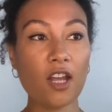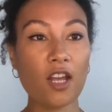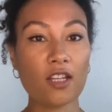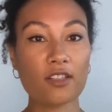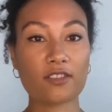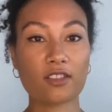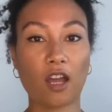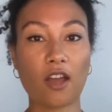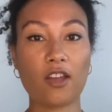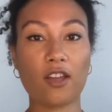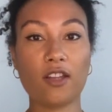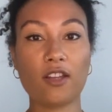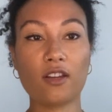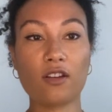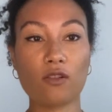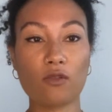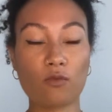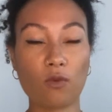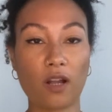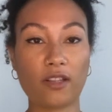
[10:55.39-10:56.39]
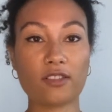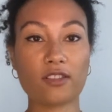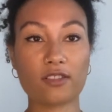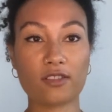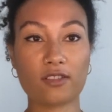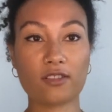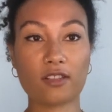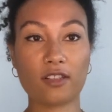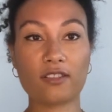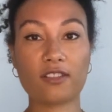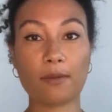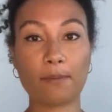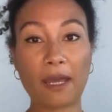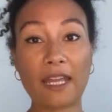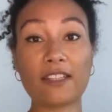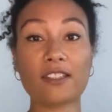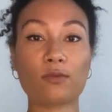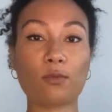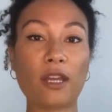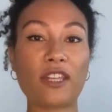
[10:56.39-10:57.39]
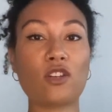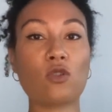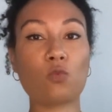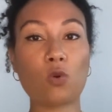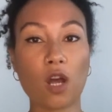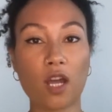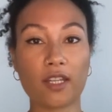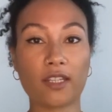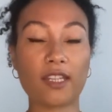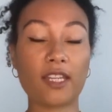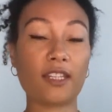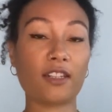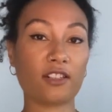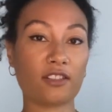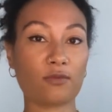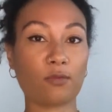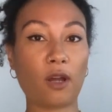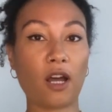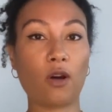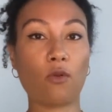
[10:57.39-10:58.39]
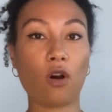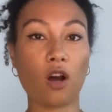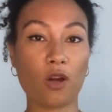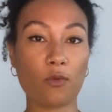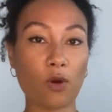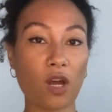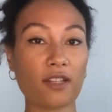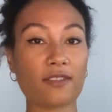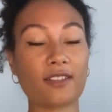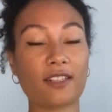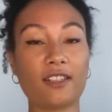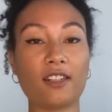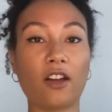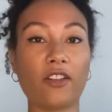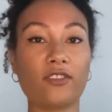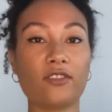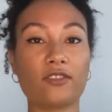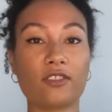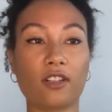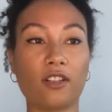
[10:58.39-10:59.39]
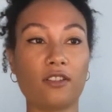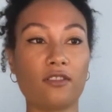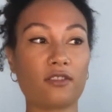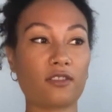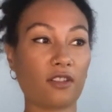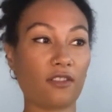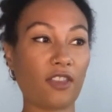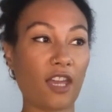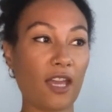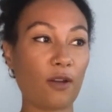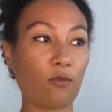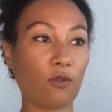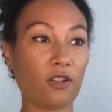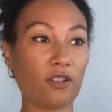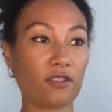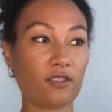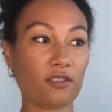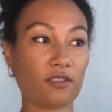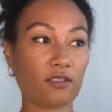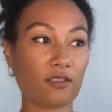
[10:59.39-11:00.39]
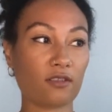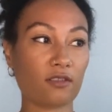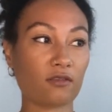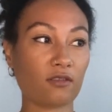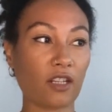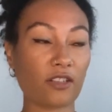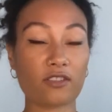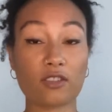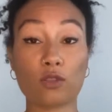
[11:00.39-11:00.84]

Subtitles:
So once, depends where you're working as well. I worked in London, so there was like